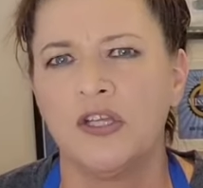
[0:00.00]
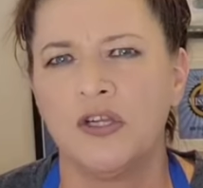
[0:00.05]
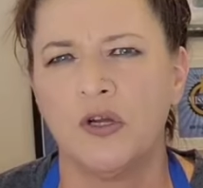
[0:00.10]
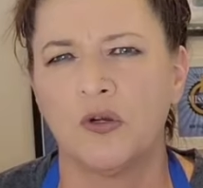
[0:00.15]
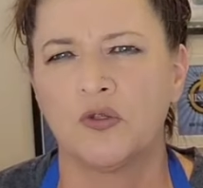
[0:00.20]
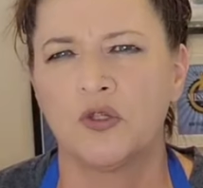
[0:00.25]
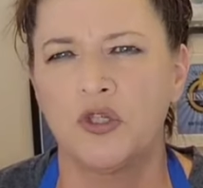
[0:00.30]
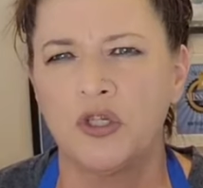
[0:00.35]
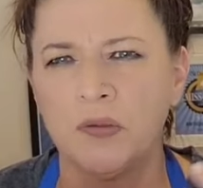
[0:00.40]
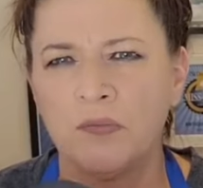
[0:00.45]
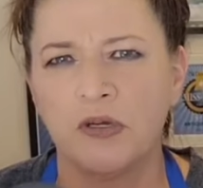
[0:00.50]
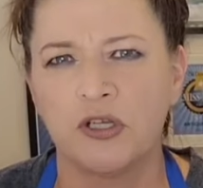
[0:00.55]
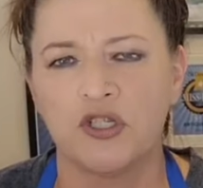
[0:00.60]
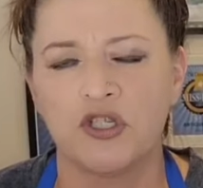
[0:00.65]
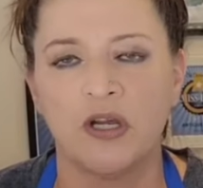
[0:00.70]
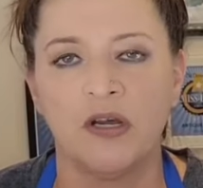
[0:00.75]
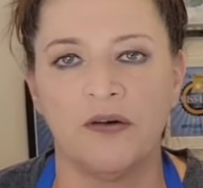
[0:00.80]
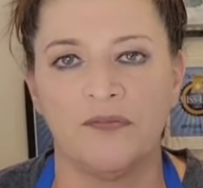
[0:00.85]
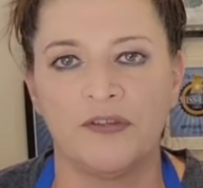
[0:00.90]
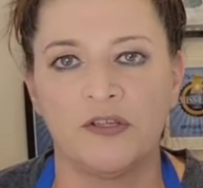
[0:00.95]
you know, too
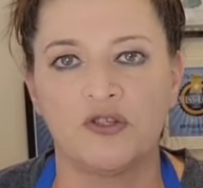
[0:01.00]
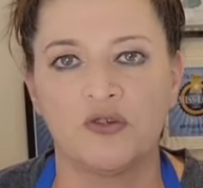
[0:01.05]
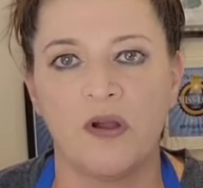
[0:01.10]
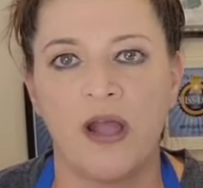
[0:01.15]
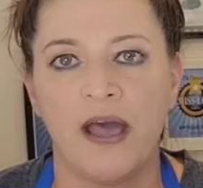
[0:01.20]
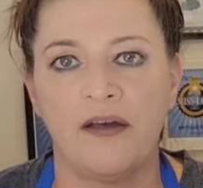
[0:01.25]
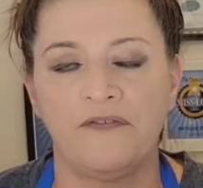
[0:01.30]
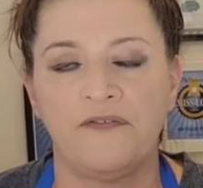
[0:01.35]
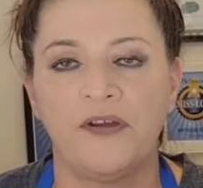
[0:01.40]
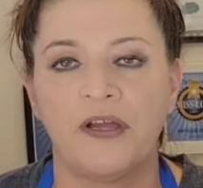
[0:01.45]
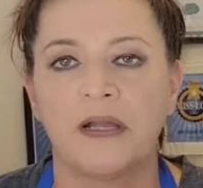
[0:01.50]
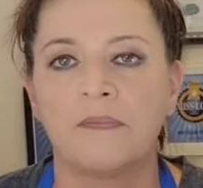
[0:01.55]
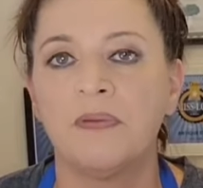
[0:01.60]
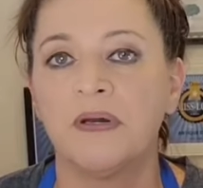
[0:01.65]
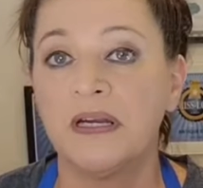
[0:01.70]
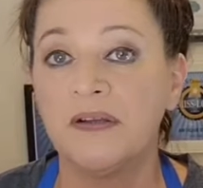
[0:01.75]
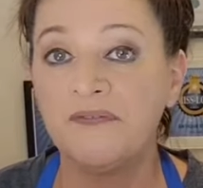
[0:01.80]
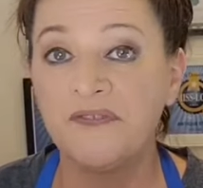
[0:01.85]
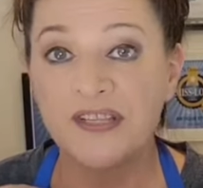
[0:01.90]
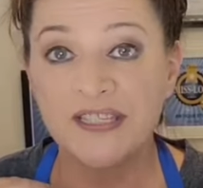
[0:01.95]
much of the traffic.
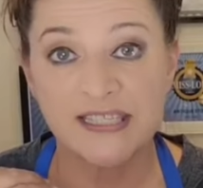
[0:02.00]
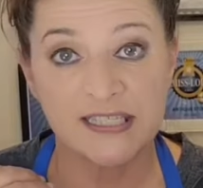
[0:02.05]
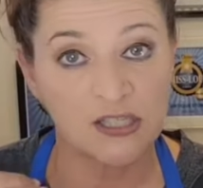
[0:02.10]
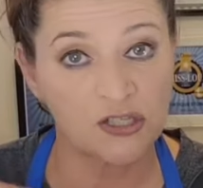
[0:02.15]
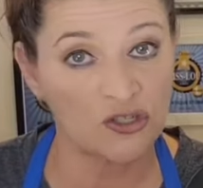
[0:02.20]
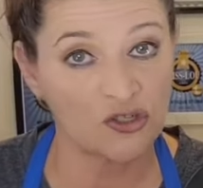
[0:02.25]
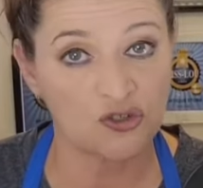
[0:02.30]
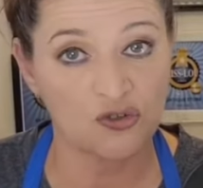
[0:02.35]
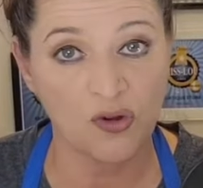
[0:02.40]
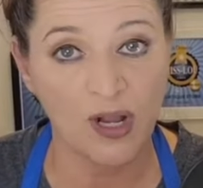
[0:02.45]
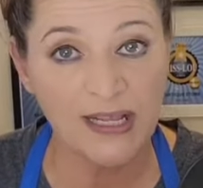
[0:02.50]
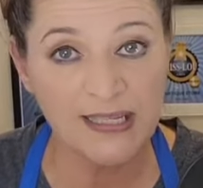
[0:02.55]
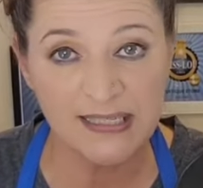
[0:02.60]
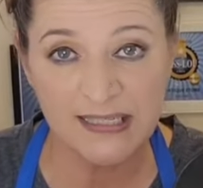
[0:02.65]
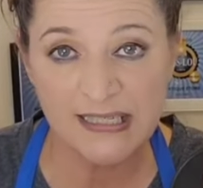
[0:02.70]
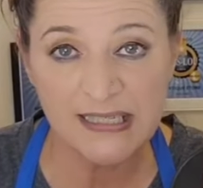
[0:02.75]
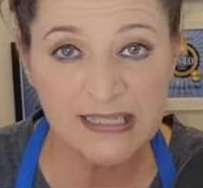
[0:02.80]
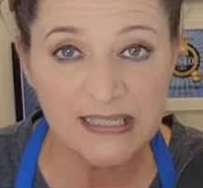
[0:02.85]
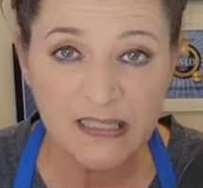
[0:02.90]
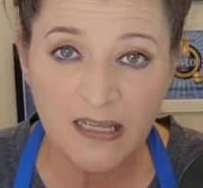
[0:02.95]
But if it's
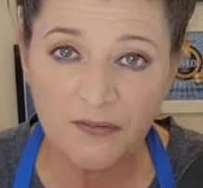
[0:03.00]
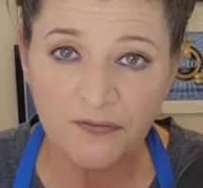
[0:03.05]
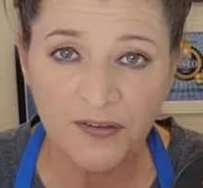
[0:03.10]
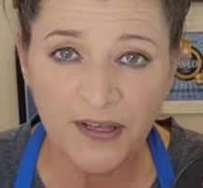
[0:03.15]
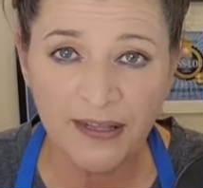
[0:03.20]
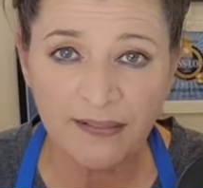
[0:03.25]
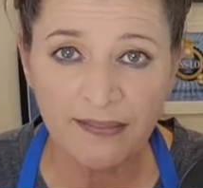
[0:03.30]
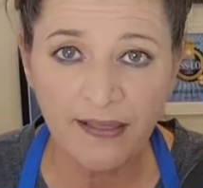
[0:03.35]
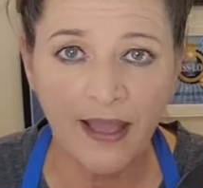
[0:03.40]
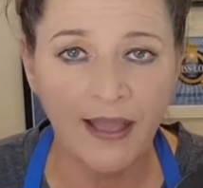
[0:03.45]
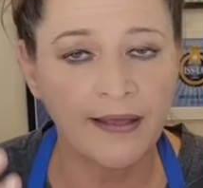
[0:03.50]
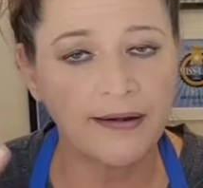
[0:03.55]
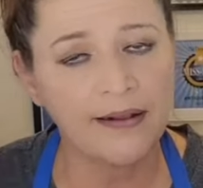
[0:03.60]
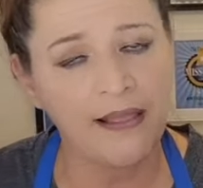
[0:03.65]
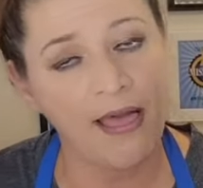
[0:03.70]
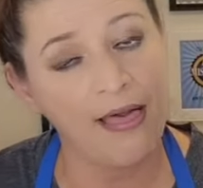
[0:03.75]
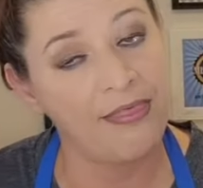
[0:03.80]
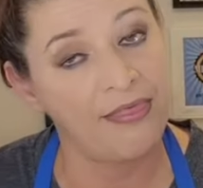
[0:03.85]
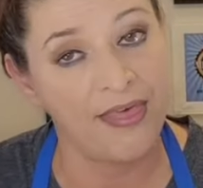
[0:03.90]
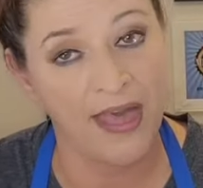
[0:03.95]
distressed and stuff like
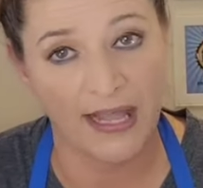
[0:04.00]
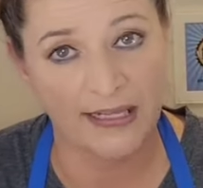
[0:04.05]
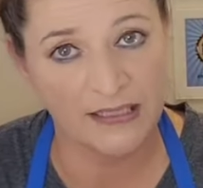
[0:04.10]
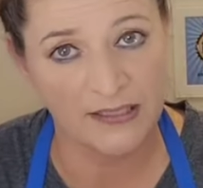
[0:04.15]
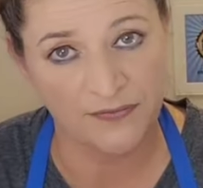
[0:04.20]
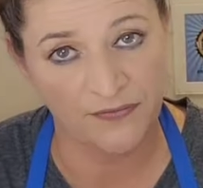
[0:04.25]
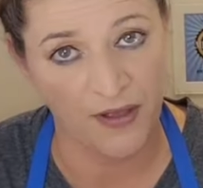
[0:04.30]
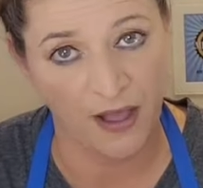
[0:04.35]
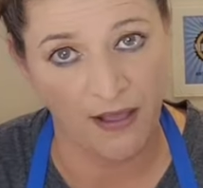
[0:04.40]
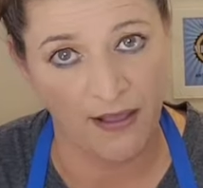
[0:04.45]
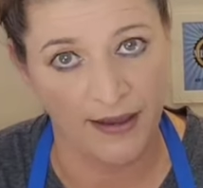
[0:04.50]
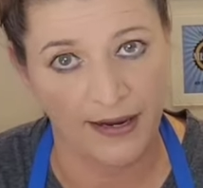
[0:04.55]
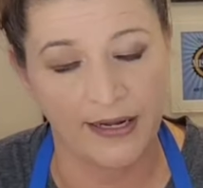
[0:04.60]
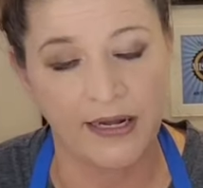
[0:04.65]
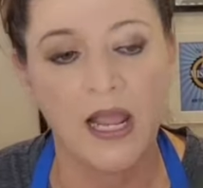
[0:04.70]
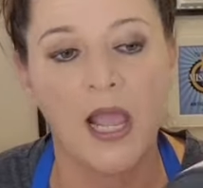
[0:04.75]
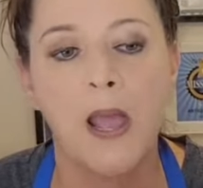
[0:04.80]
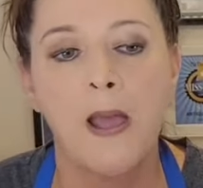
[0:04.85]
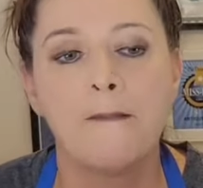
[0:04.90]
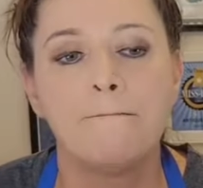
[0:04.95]
that, that's
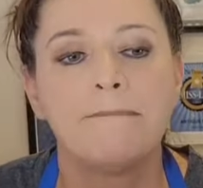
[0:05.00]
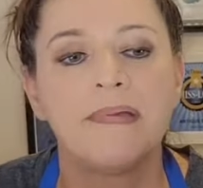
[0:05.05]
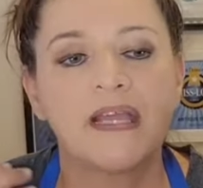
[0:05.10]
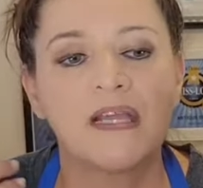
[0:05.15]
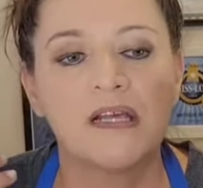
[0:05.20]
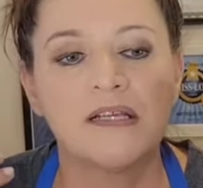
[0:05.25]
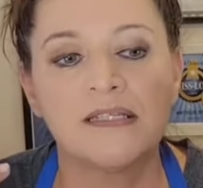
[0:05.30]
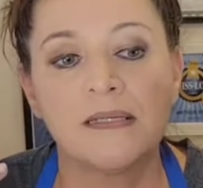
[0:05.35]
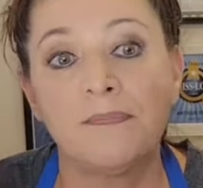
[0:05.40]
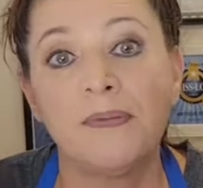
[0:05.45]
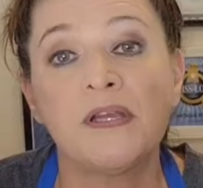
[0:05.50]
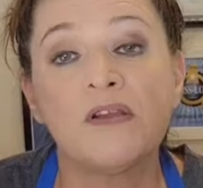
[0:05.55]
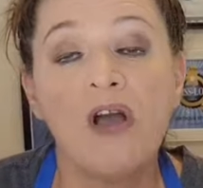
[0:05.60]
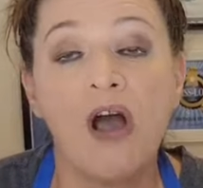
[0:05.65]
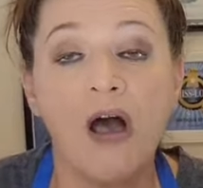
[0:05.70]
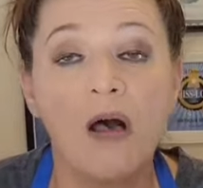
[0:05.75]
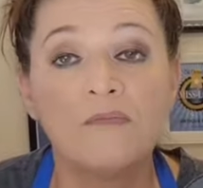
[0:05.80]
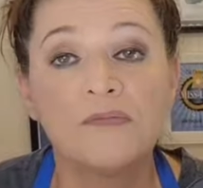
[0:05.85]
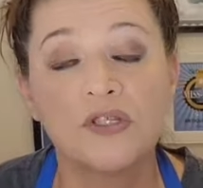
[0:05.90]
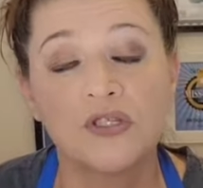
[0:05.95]
fine because it
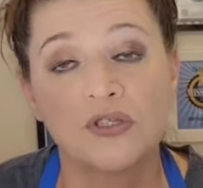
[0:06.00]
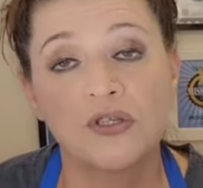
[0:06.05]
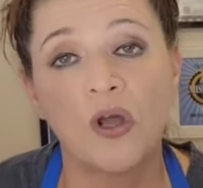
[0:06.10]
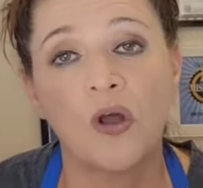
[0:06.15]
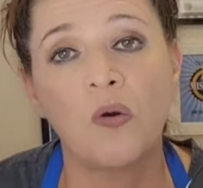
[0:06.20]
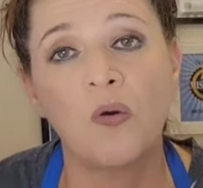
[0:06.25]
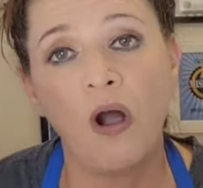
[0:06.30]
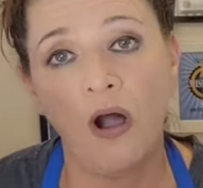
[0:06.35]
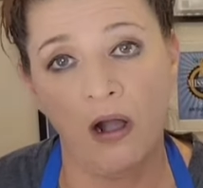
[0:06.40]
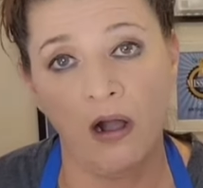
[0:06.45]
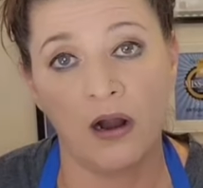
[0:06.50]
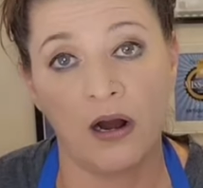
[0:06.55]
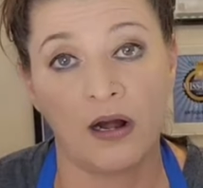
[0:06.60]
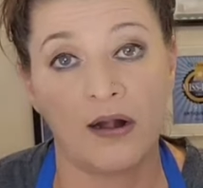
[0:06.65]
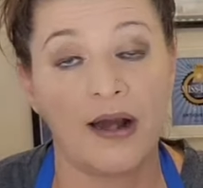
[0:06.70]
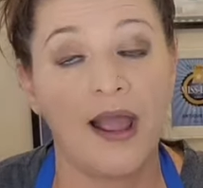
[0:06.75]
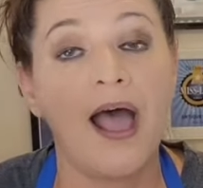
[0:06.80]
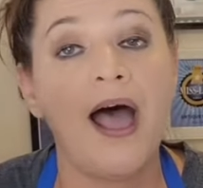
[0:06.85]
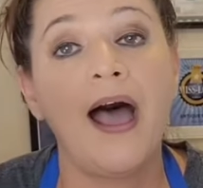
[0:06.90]
becomes so hard.